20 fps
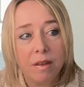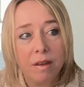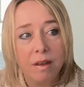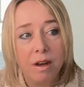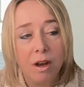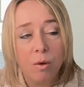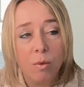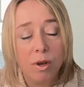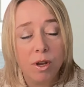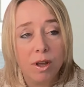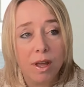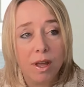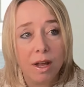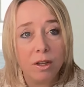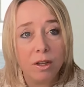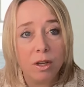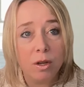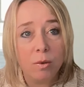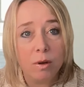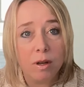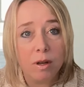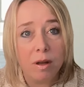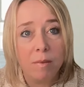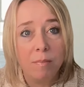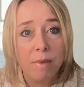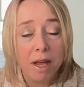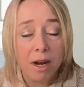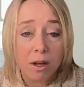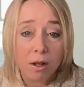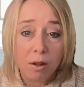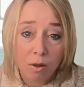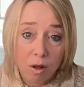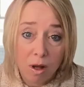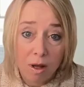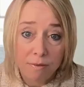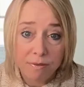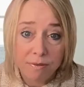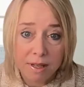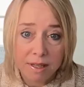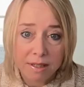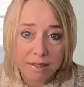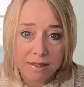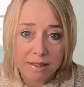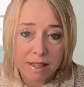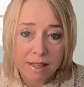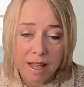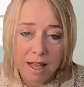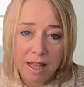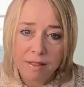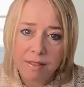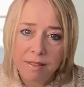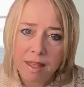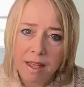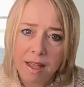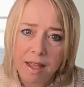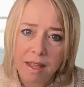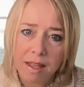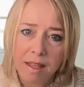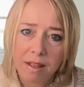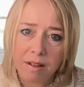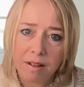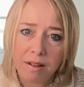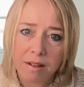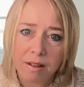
you know, when you get to a, a medical office and they